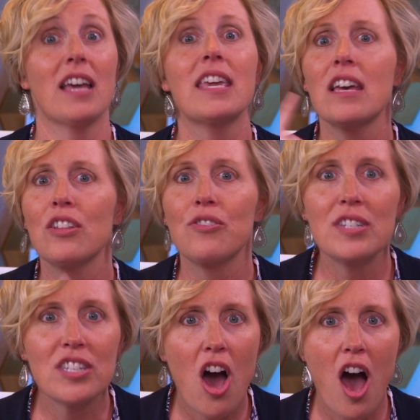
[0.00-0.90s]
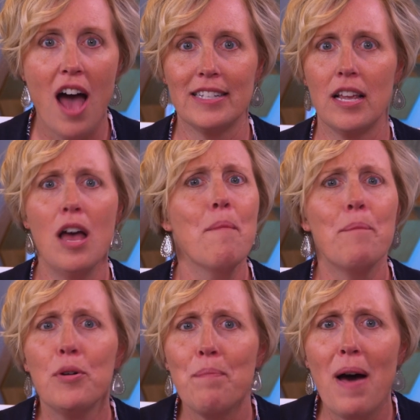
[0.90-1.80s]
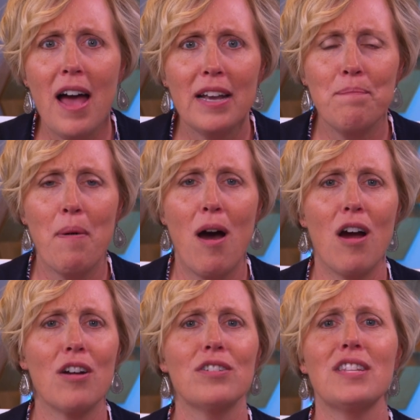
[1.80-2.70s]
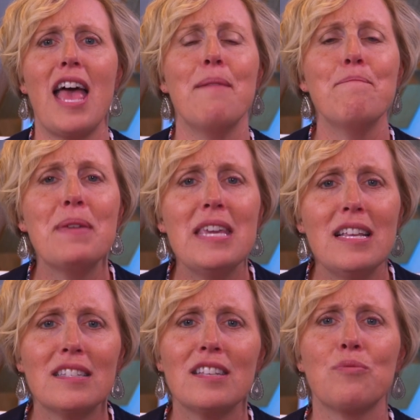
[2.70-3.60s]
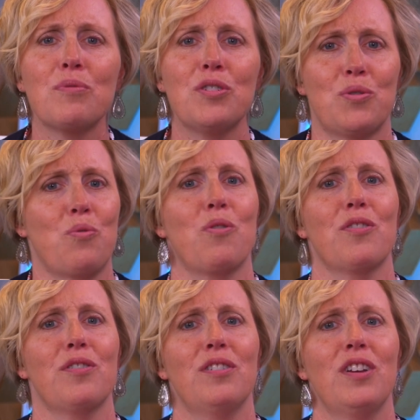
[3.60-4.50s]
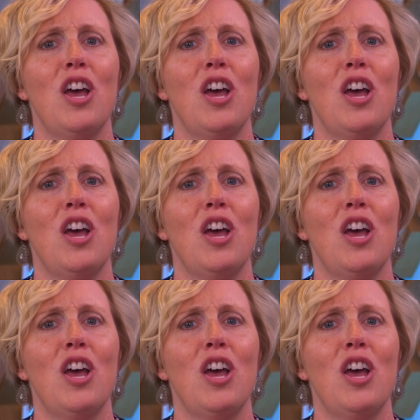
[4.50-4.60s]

A killer is caught, put behind bars, and peace is restored.